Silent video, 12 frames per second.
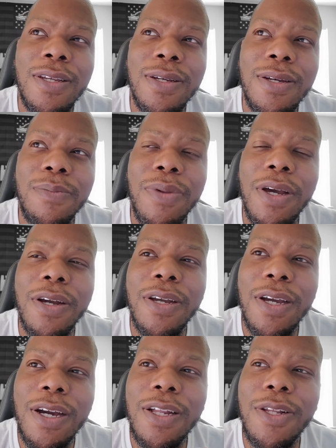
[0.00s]
about
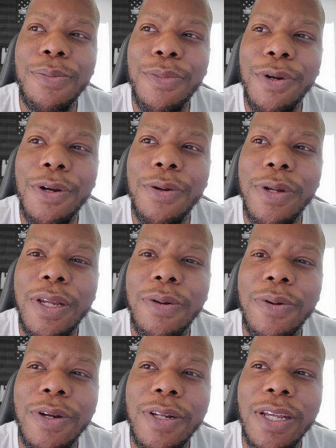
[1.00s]
Kyler Murray,
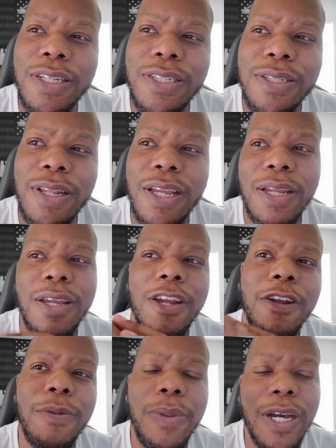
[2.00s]
where they
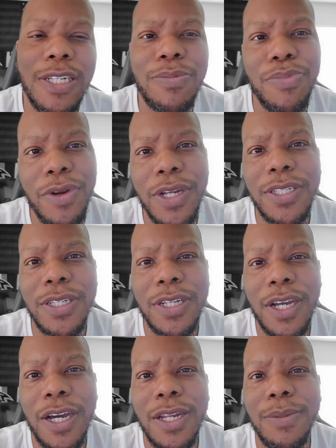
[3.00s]
everybody's praising
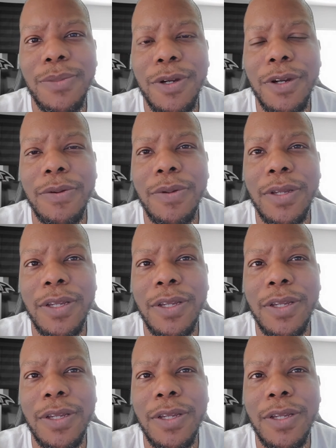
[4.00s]
Kyler Murray,